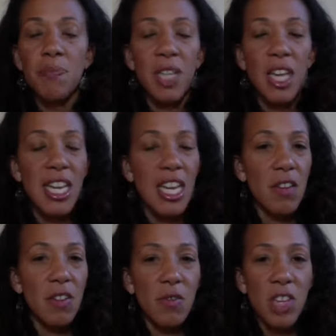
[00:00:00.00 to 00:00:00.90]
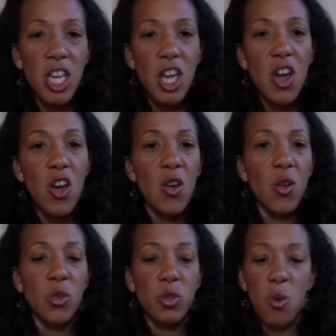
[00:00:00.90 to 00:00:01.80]
any of the
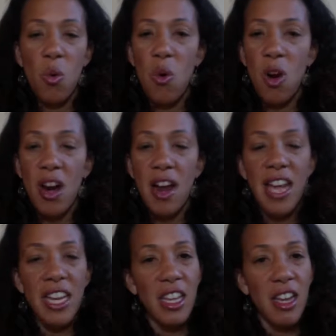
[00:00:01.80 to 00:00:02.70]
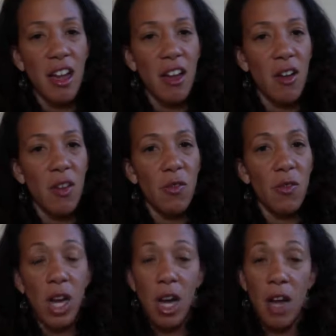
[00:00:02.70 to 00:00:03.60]
videos or any of
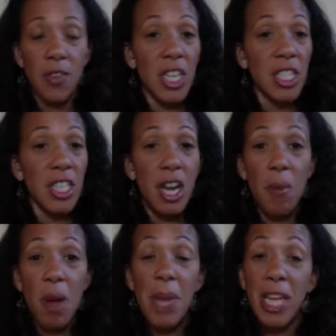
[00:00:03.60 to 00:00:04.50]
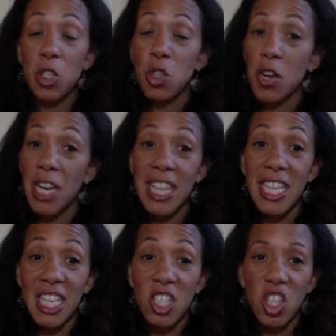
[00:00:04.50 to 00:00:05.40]
things that come up as you're in the
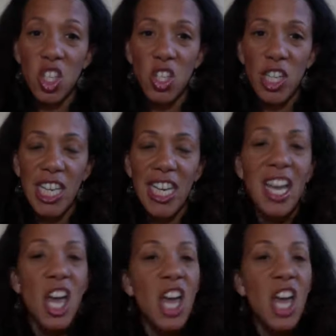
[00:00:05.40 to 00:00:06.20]
kitchen cooking,